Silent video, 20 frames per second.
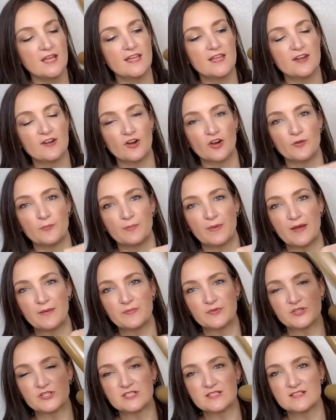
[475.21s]
in our
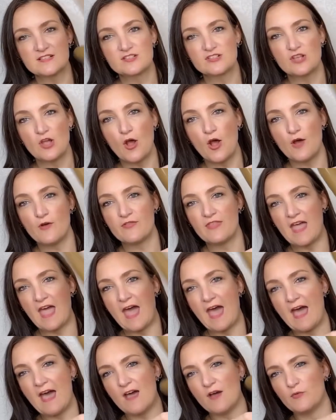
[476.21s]
bubbles so
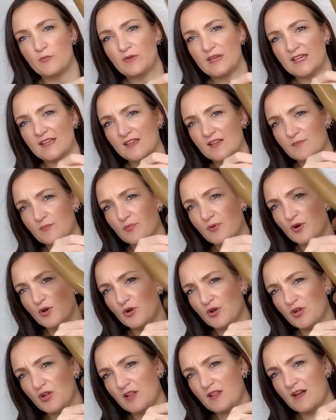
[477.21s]
that we can
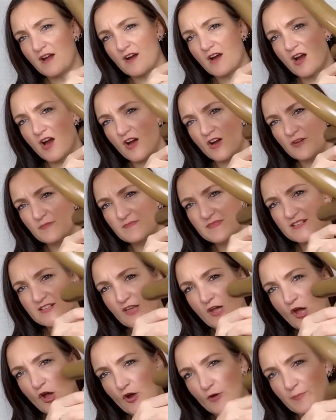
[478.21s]
pull our arms
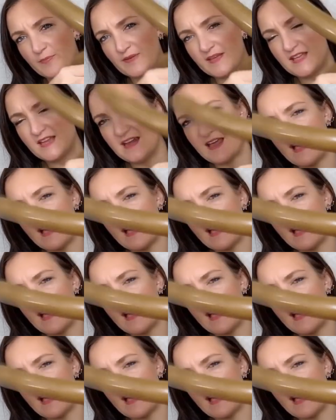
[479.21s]
open